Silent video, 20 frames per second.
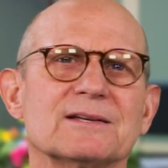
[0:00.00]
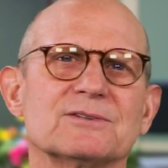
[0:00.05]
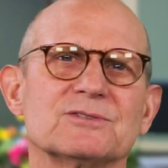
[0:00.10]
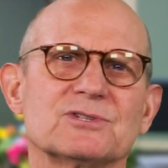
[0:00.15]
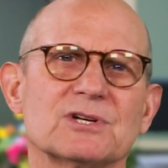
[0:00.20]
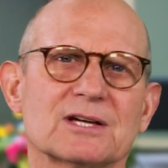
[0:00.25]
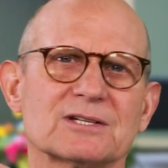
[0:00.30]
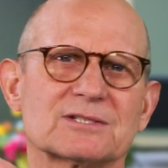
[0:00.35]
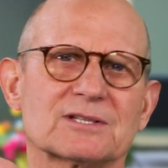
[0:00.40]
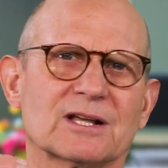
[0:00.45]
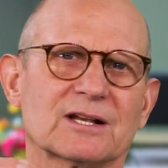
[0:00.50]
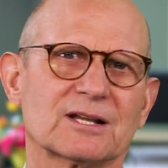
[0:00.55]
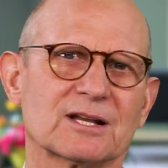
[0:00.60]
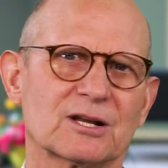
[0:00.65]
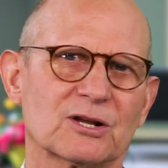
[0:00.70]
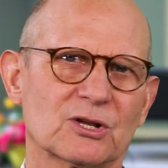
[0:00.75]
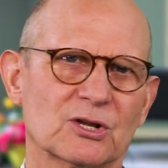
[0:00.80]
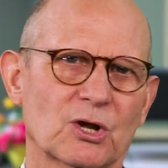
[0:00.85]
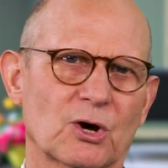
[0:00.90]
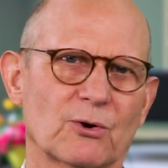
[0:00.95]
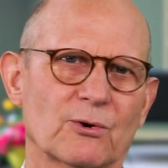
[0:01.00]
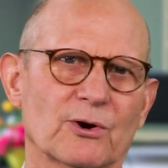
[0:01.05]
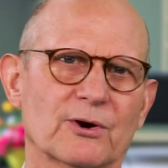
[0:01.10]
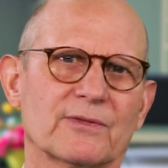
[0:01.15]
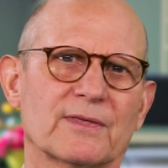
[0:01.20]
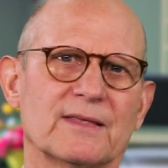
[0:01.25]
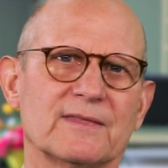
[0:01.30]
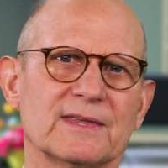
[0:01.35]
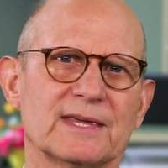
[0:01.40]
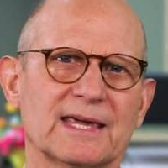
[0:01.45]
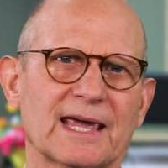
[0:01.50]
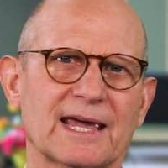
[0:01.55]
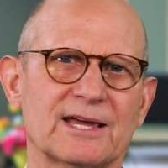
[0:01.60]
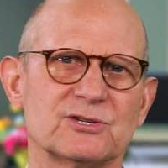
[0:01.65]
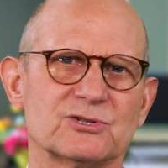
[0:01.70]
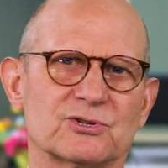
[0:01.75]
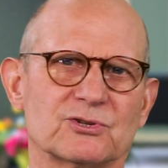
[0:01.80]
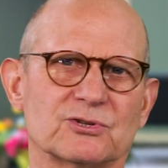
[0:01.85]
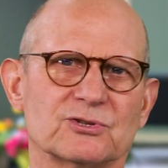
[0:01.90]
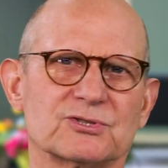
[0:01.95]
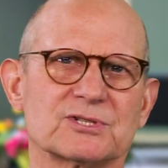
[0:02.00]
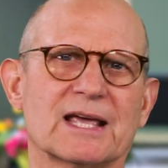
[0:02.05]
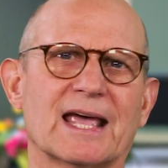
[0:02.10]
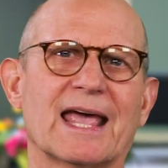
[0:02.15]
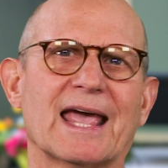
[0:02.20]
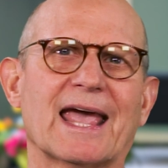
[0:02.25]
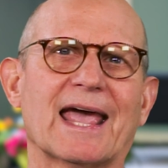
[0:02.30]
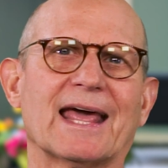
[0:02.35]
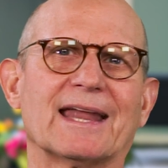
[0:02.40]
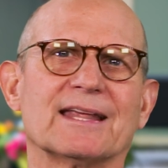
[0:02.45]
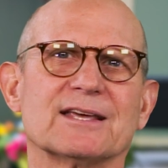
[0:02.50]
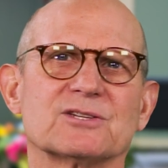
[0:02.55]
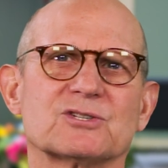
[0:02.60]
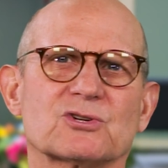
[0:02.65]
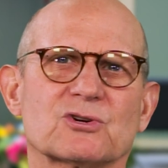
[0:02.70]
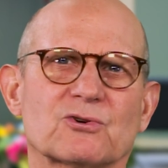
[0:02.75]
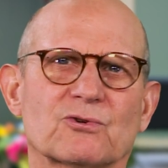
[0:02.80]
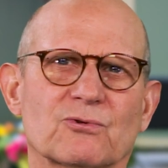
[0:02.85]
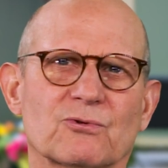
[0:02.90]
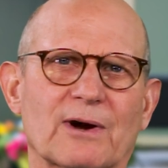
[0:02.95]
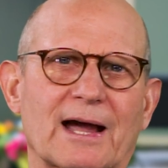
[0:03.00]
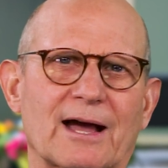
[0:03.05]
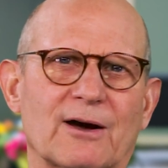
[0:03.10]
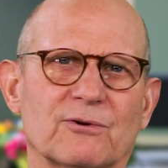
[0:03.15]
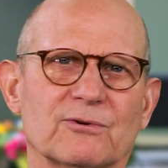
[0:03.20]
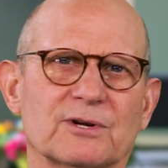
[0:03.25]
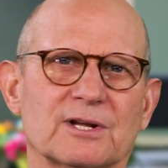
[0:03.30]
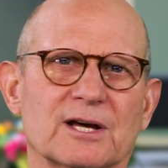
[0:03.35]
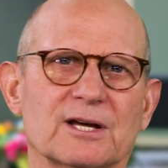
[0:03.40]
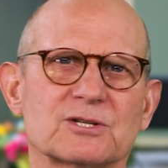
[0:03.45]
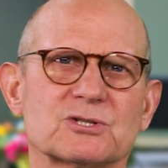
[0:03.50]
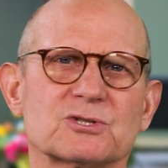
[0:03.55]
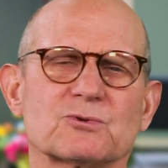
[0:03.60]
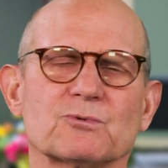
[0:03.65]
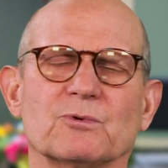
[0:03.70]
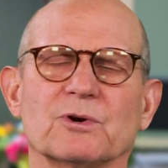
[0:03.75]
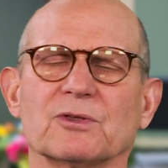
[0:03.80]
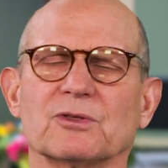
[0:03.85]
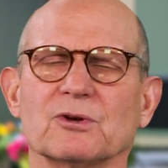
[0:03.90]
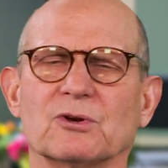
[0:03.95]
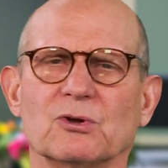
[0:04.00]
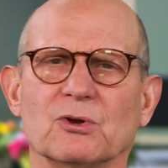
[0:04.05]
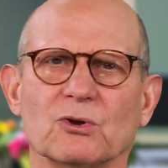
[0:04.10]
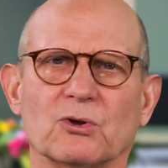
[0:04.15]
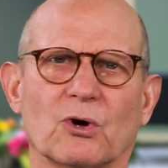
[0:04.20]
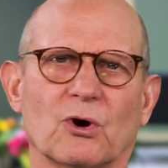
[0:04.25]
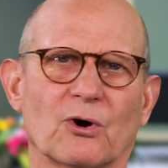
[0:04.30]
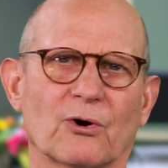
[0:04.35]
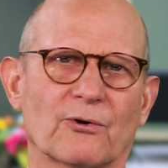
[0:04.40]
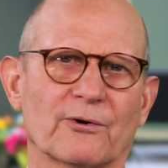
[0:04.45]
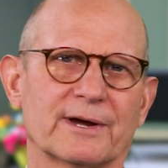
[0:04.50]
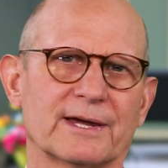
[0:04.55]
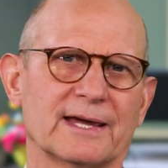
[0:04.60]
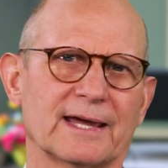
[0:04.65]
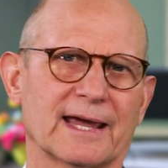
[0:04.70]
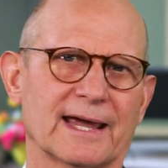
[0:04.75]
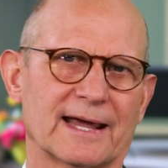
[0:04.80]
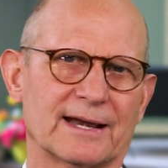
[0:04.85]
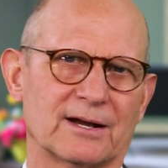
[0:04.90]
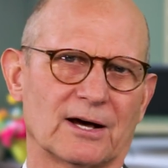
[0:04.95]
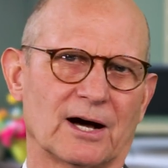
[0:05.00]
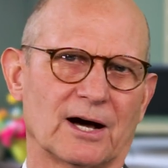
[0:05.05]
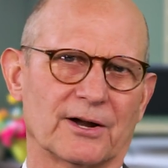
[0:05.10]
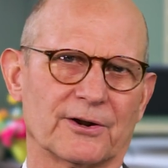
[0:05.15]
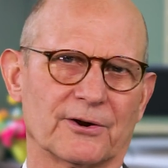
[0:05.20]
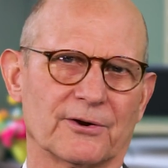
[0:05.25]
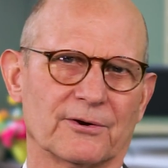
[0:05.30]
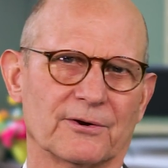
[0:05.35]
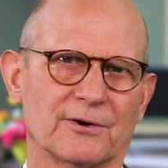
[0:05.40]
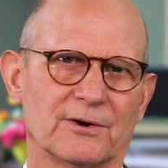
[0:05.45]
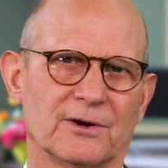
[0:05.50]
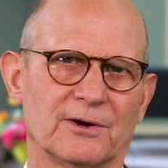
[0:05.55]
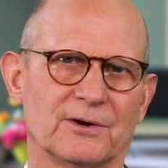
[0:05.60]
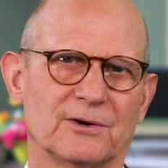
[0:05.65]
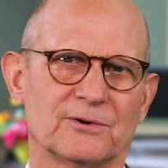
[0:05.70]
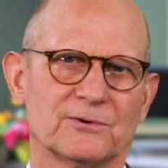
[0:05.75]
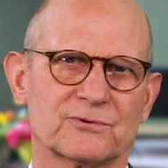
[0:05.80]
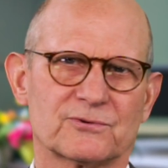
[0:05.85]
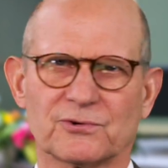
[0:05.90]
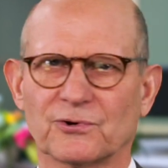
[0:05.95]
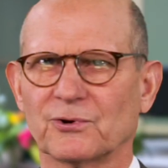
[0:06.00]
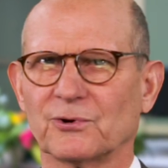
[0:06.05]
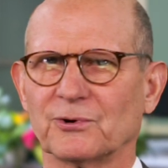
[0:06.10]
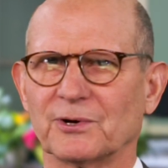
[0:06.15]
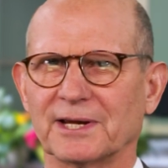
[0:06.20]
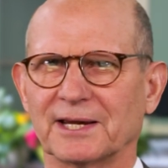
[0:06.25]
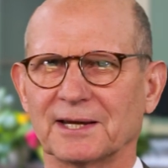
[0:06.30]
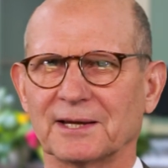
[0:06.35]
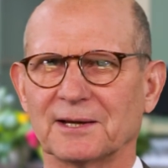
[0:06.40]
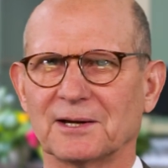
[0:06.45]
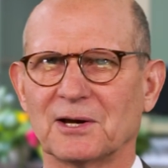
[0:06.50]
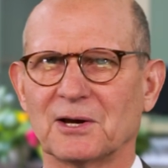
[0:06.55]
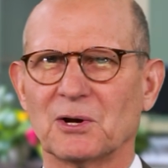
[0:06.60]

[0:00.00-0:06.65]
just a little lower than the angels, and has crowned us with glory and honor. Truly,